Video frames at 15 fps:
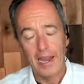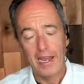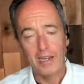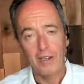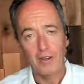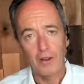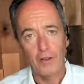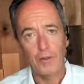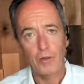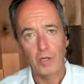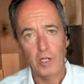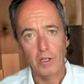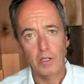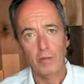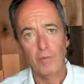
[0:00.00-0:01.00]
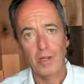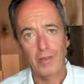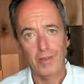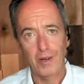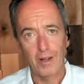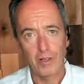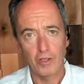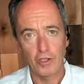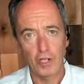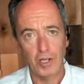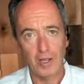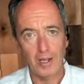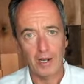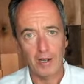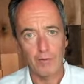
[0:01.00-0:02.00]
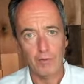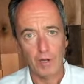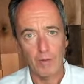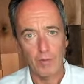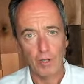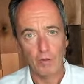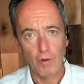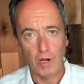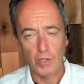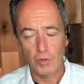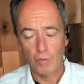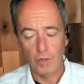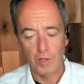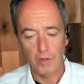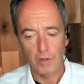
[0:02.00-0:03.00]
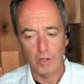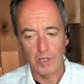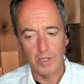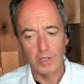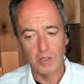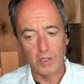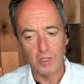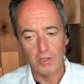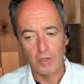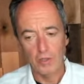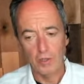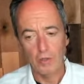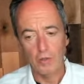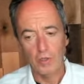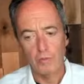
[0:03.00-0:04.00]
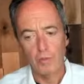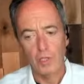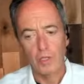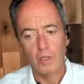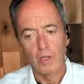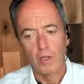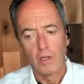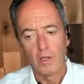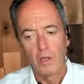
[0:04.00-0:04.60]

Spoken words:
any other healing methodology that I've come across, whether it is considered to be